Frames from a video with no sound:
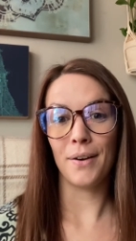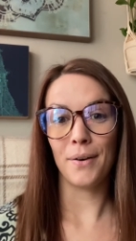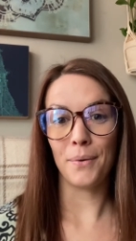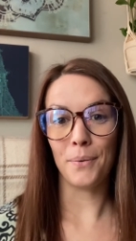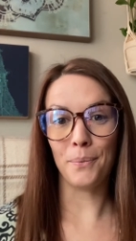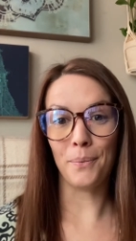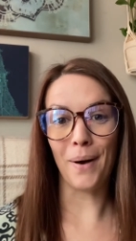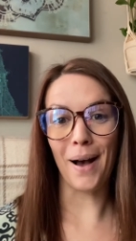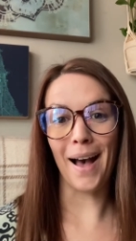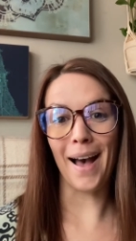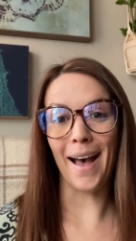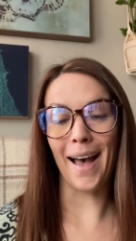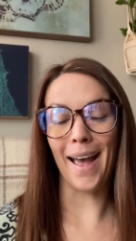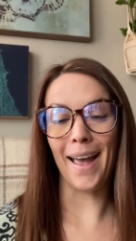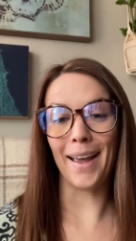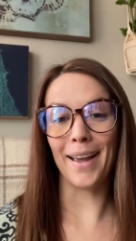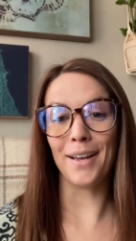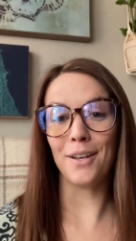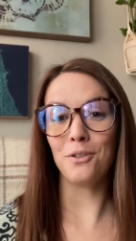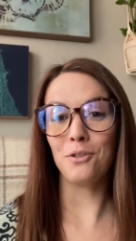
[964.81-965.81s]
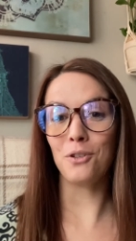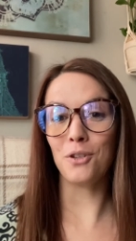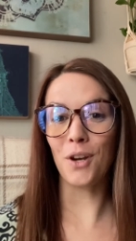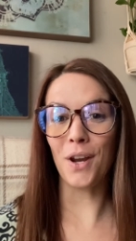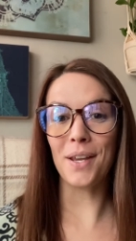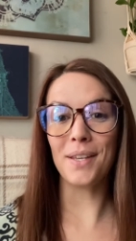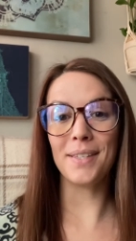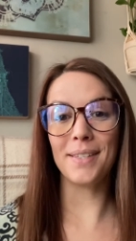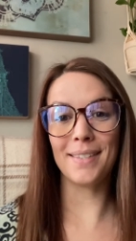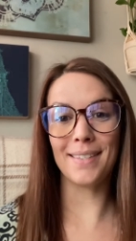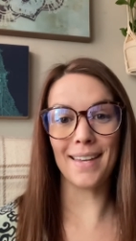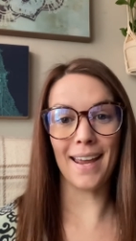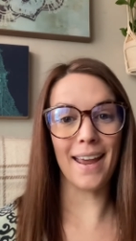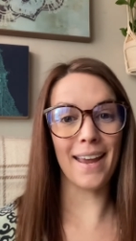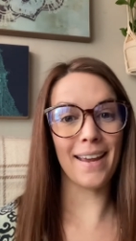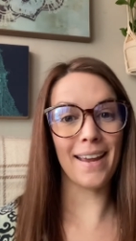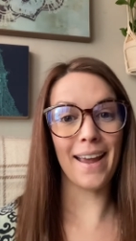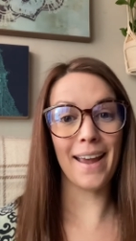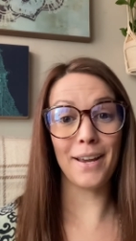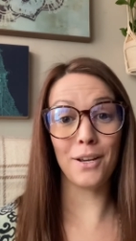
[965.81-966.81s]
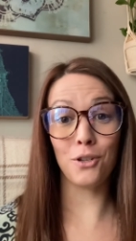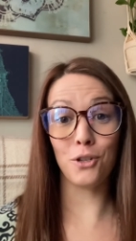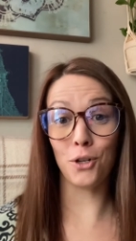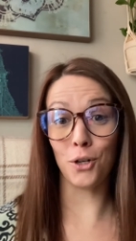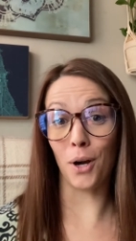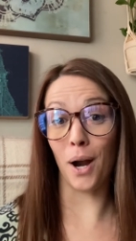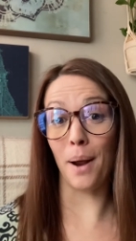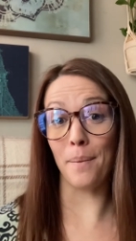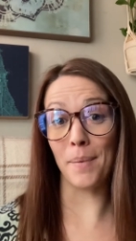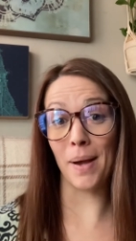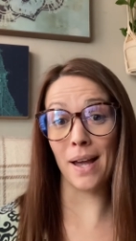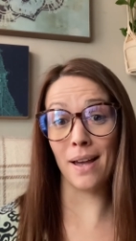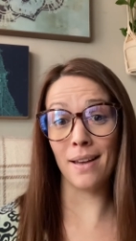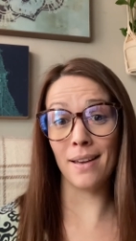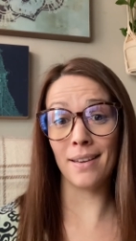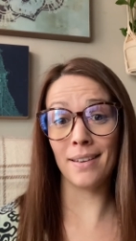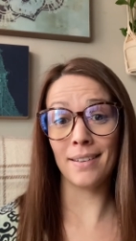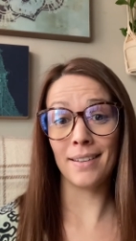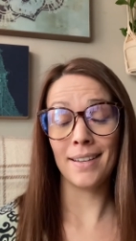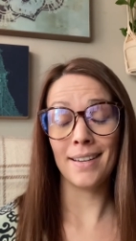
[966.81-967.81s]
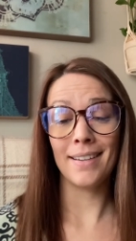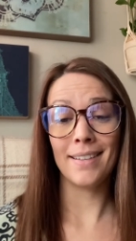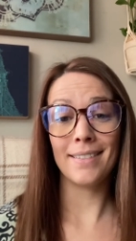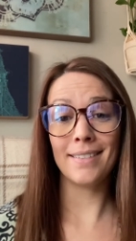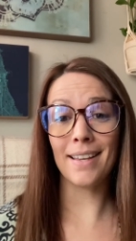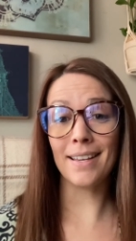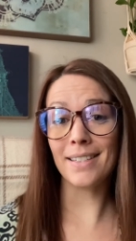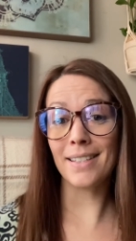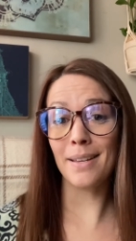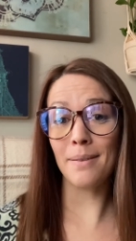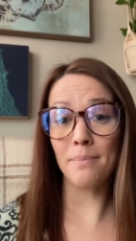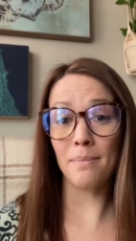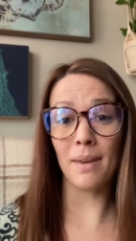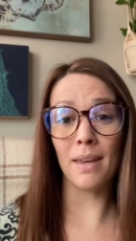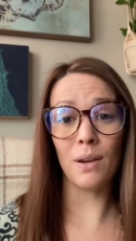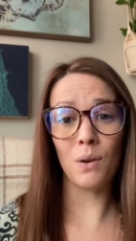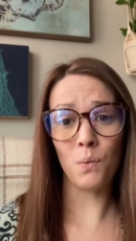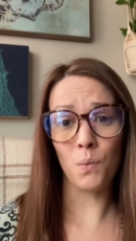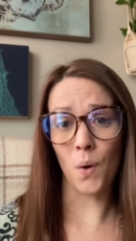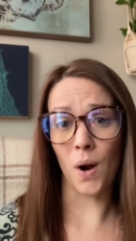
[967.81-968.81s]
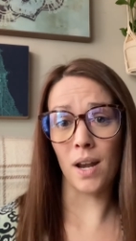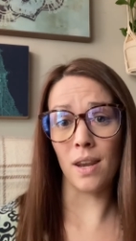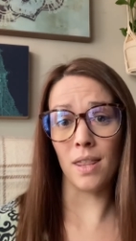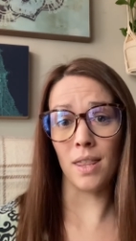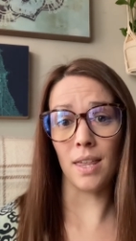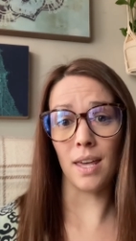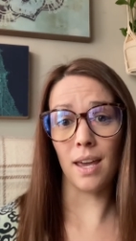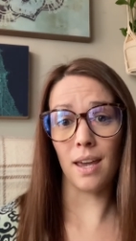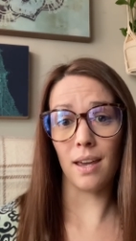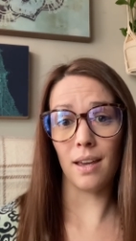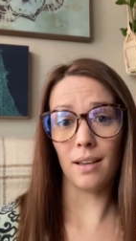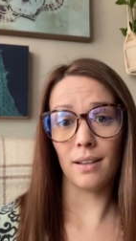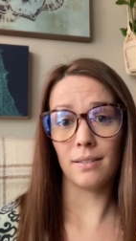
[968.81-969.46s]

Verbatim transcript: why just saying trauma doesn't mean one thing